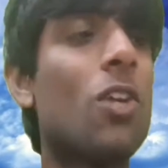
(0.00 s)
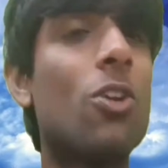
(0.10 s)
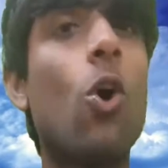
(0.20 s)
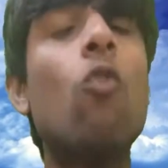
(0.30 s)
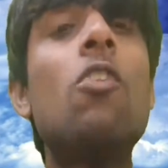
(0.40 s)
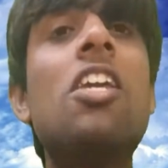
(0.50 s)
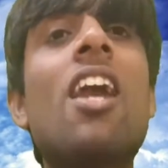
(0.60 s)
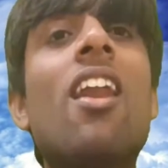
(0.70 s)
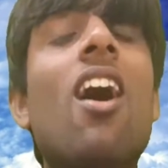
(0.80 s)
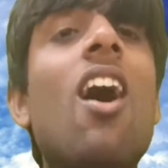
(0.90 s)
Now we
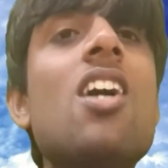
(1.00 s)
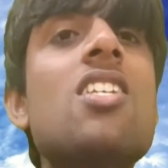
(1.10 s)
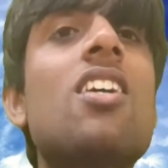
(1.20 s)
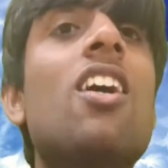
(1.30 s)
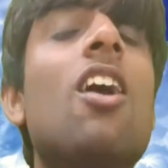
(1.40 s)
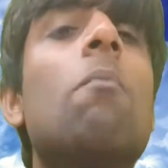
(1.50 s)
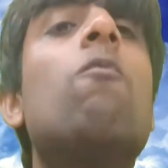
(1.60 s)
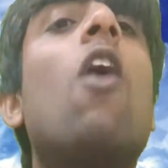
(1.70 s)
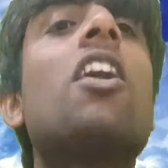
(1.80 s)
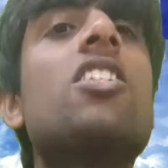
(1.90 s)
can ask
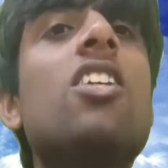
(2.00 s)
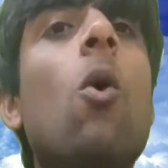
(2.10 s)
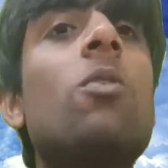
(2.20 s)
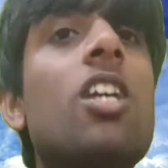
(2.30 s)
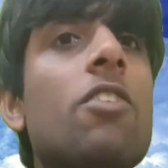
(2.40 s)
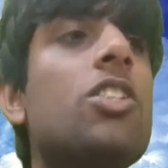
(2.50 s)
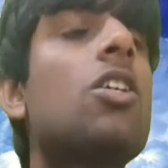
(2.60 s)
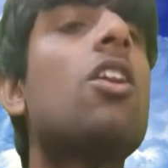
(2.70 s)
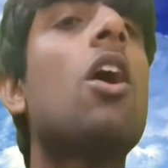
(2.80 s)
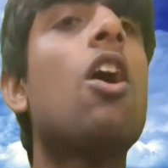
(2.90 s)
what is the observation,
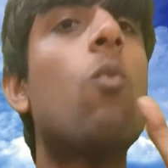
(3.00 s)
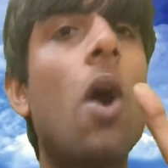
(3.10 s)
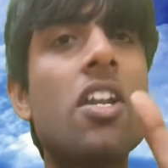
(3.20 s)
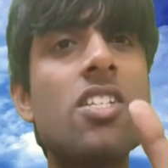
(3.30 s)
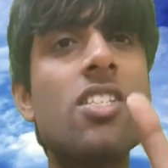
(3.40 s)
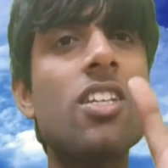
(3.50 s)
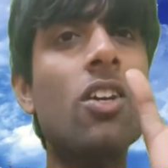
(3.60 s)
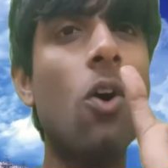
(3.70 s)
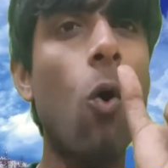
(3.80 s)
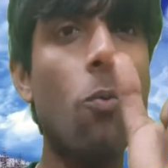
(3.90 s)
what is
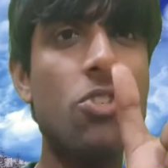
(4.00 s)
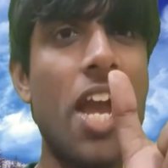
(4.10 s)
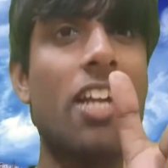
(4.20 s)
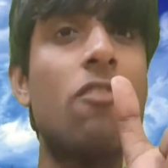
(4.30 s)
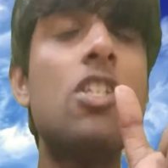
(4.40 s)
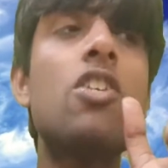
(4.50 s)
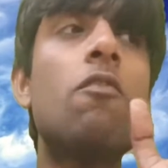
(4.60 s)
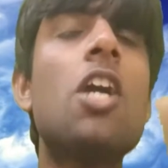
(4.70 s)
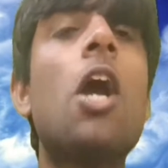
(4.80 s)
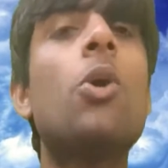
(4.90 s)
the object which
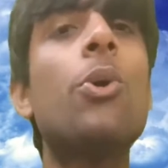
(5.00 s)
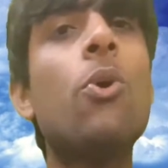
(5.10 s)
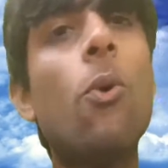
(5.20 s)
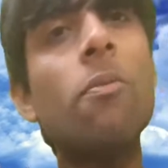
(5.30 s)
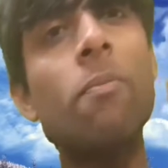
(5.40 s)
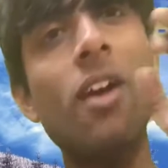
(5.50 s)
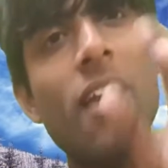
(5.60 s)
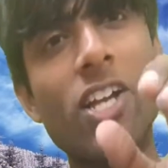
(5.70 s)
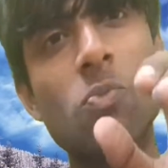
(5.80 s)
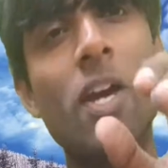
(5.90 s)
we are doing on
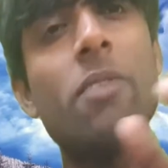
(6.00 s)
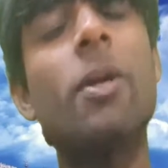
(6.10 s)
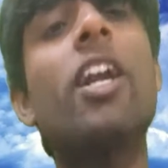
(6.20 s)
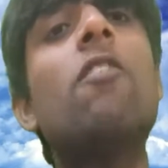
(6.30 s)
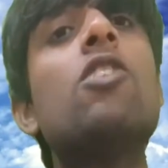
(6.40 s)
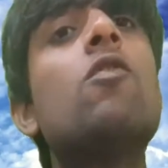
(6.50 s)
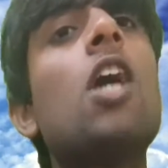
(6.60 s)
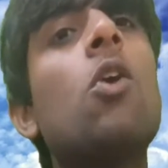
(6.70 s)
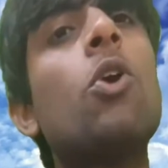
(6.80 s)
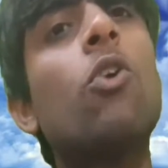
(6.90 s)
experiment and which we
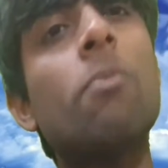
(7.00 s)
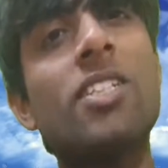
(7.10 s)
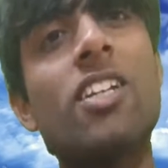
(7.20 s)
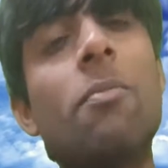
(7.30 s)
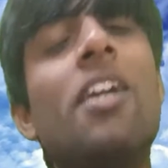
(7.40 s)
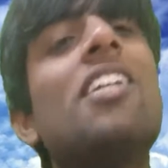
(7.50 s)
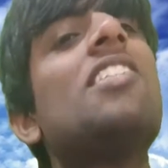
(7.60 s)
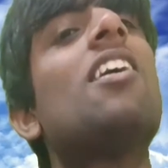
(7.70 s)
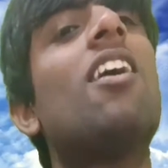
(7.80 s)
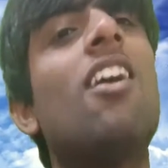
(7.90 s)
are doing on measurement
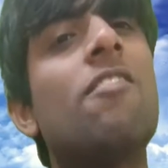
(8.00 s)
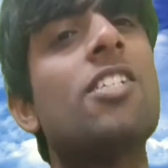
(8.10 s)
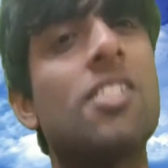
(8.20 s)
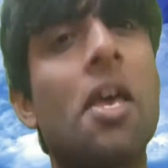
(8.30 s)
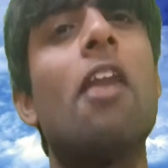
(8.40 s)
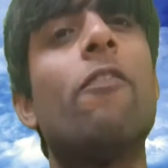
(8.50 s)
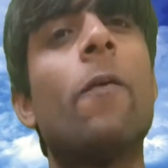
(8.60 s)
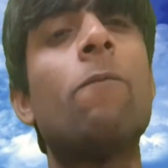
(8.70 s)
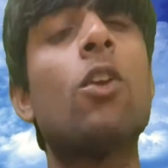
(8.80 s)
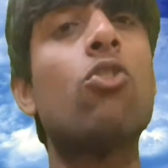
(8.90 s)
is ourself.
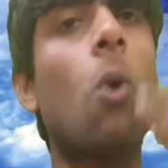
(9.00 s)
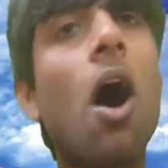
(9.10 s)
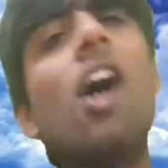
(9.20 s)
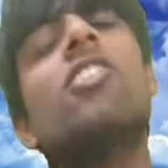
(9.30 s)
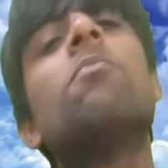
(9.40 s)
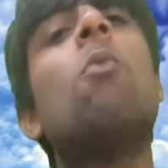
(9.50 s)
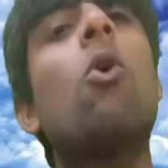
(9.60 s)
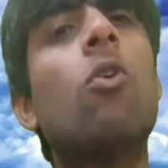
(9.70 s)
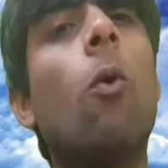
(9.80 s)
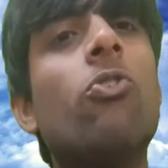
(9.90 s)
So ask more
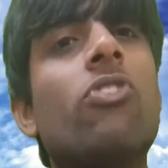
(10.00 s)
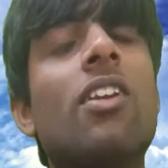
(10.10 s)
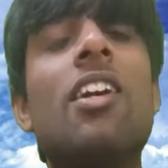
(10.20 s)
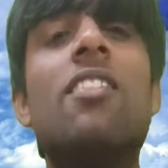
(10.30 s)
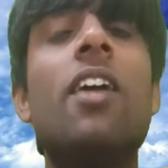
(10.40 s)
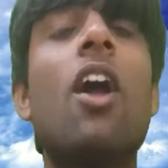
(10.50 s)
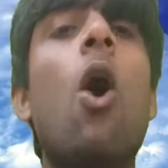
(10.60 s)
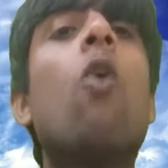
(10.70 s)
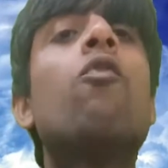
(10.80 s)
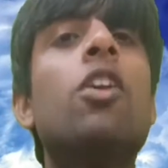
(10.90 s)
question that
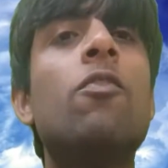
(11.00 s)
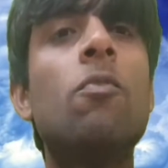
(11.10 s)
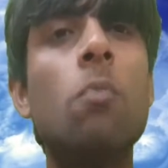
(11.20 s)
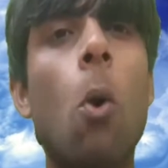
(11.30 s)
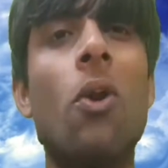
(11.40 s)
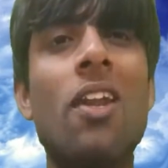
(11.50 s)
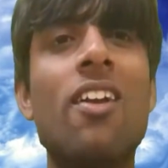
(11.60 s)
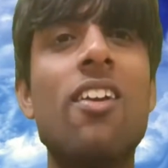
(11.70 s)
how we born.